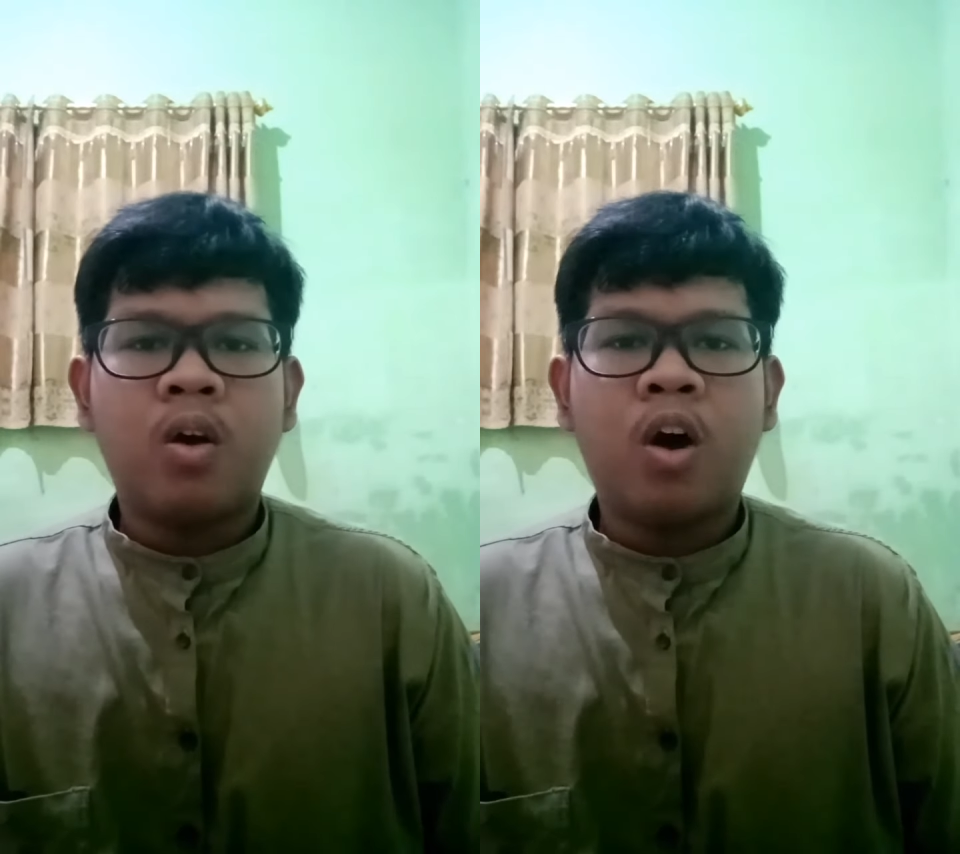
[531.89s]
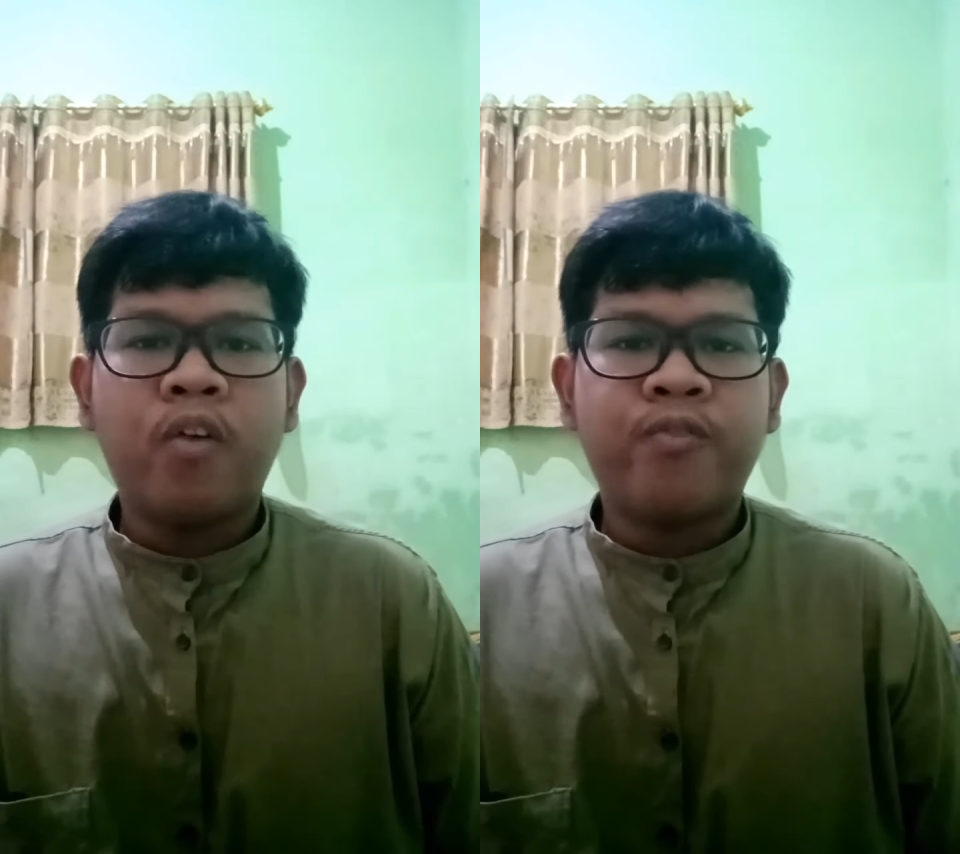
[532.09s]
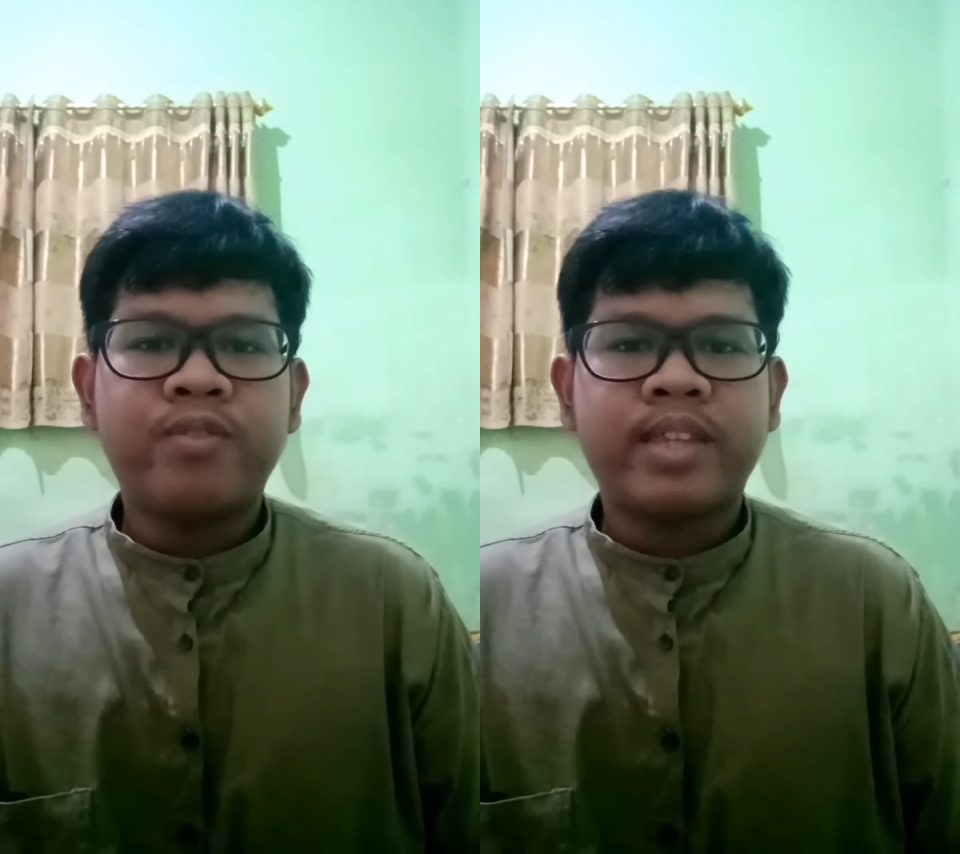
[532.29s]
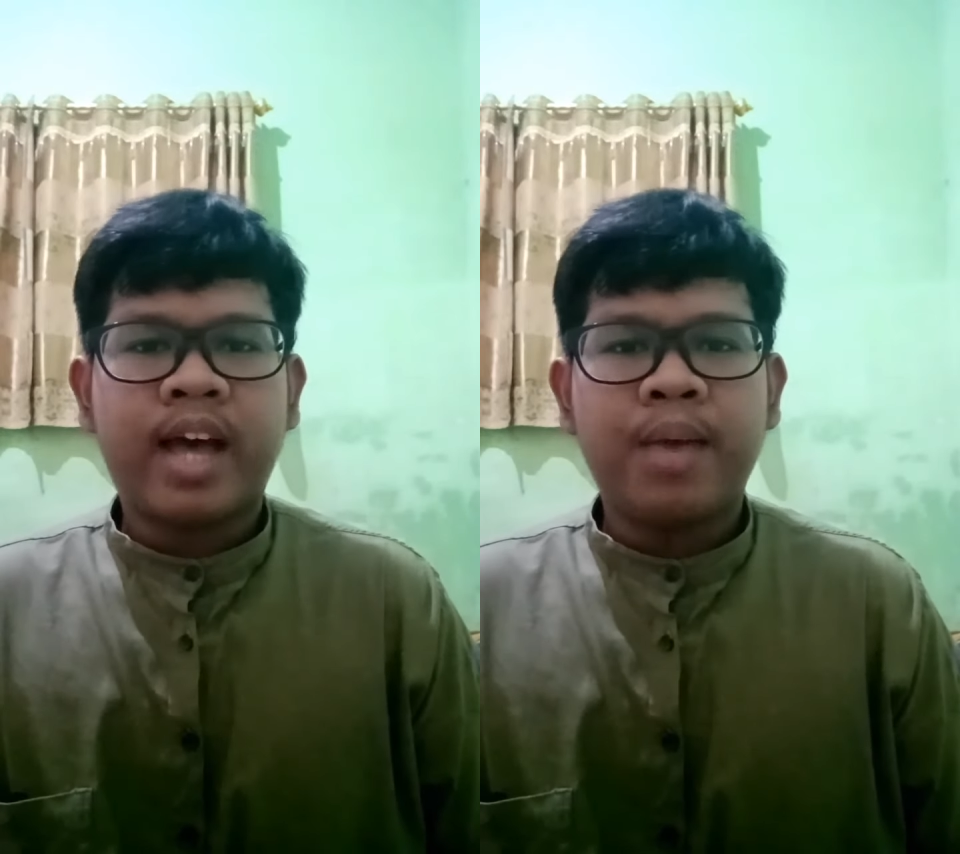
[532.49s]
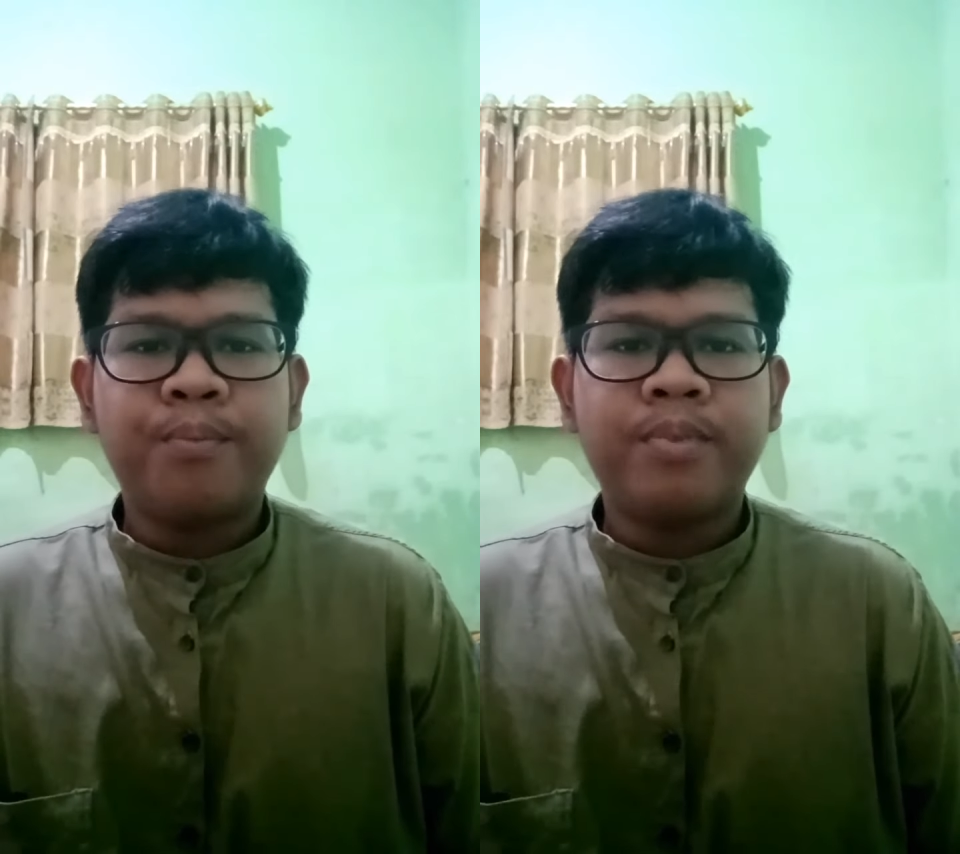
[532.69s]
Of
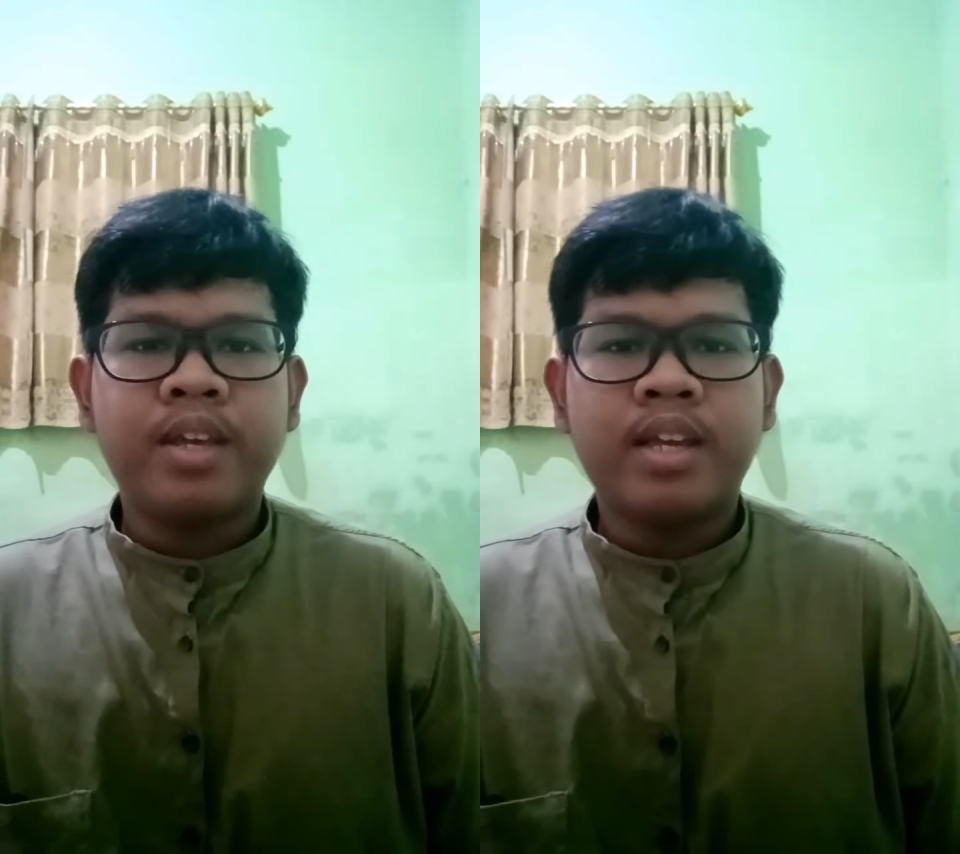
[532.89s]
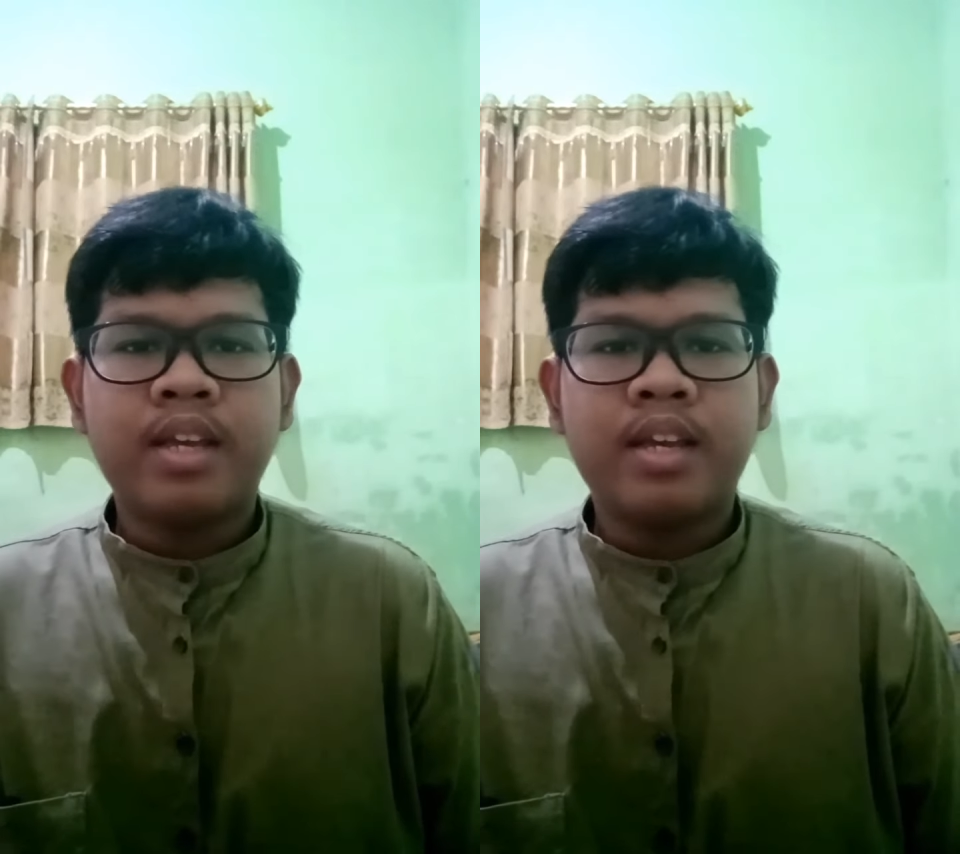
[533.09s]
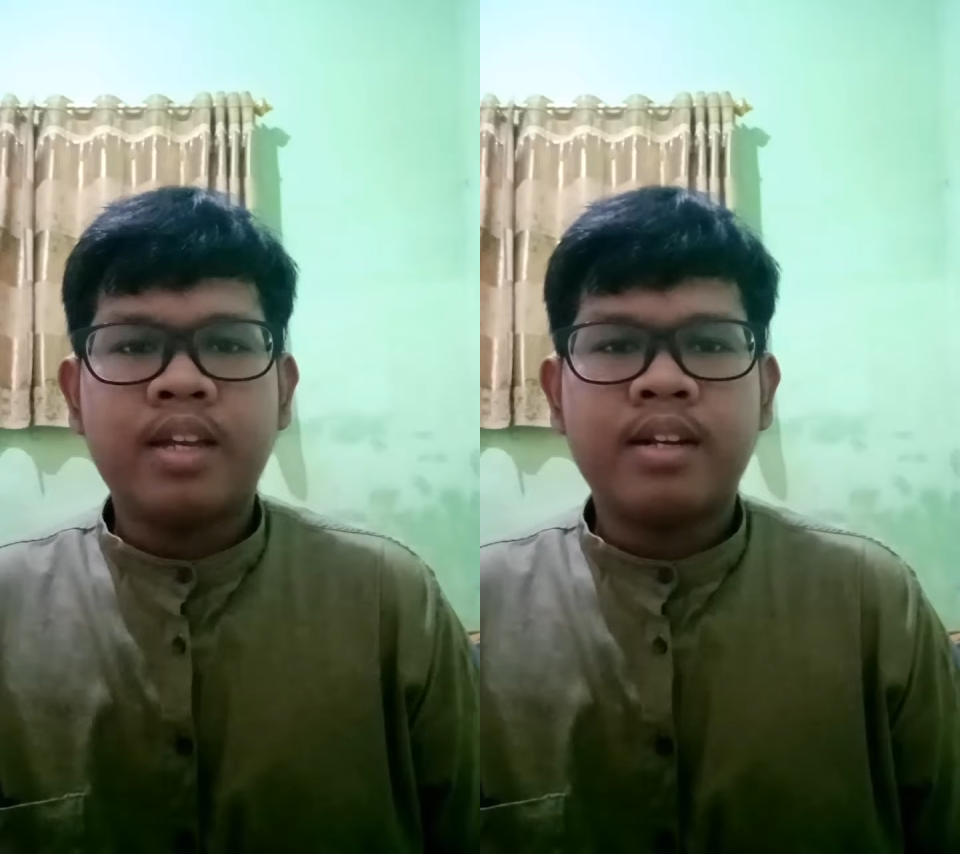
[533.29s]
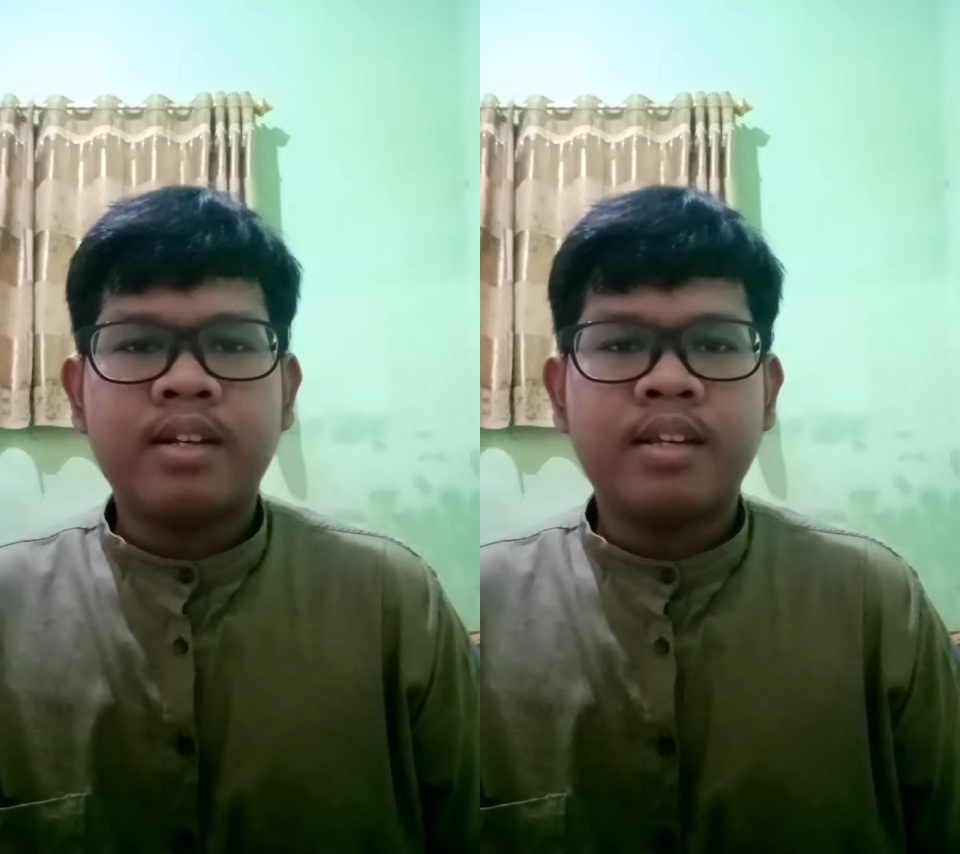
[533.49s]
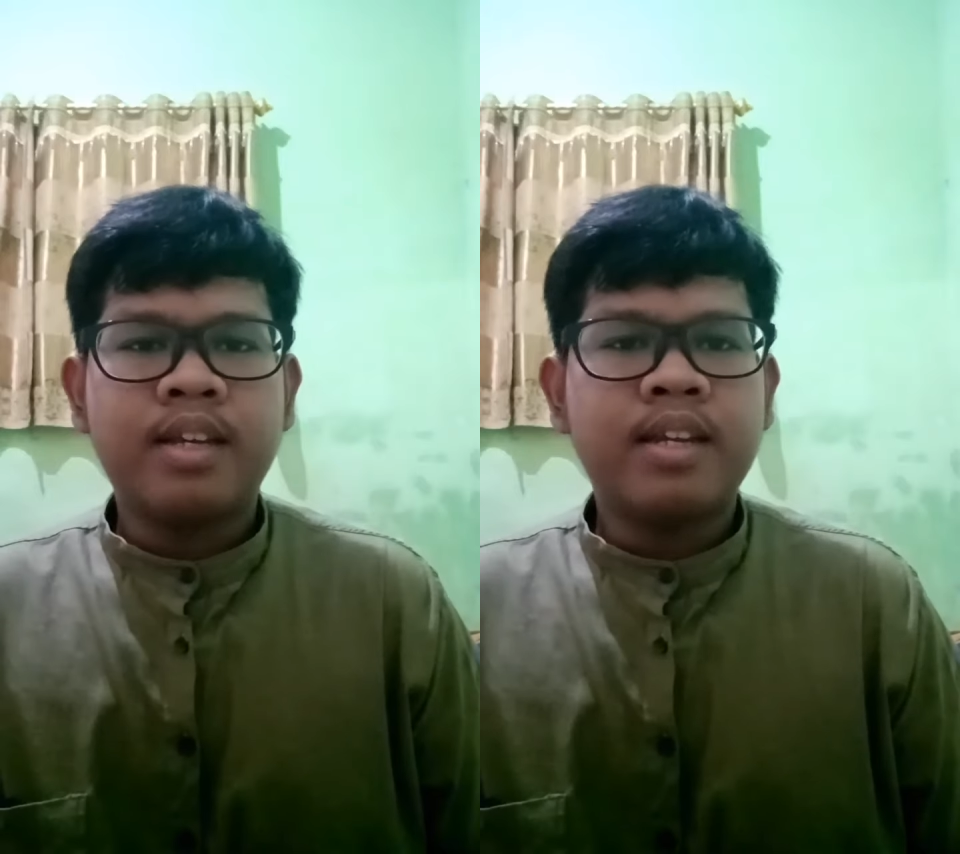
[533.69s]
time
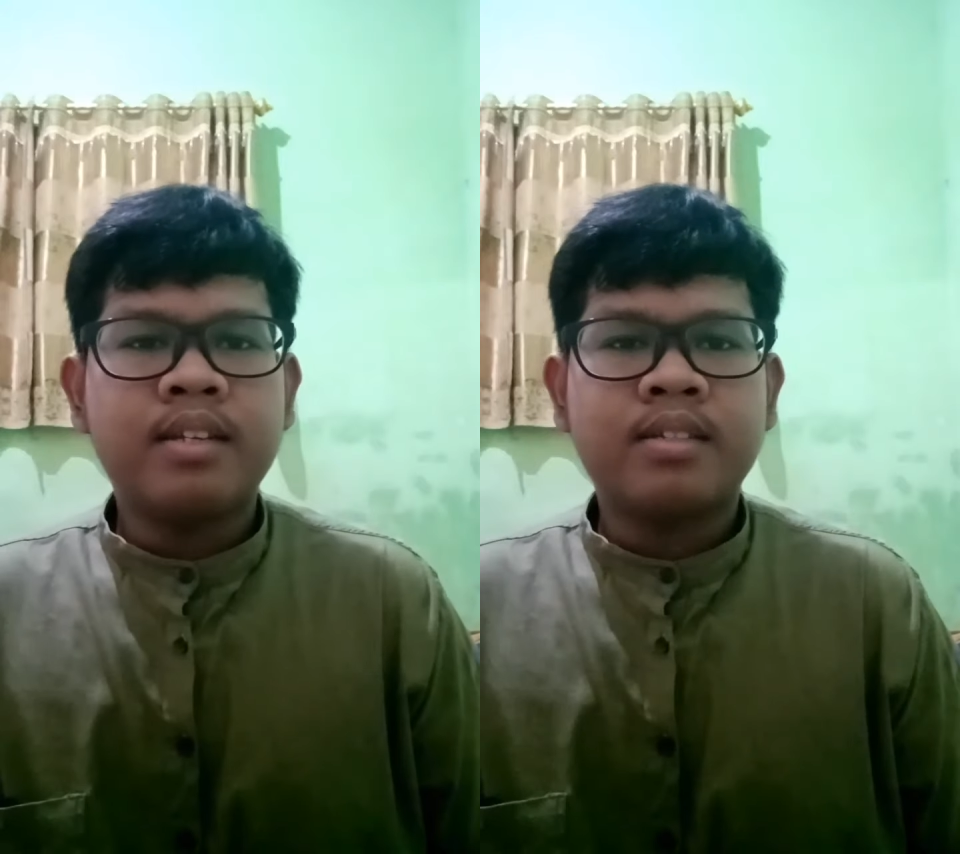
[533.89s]
in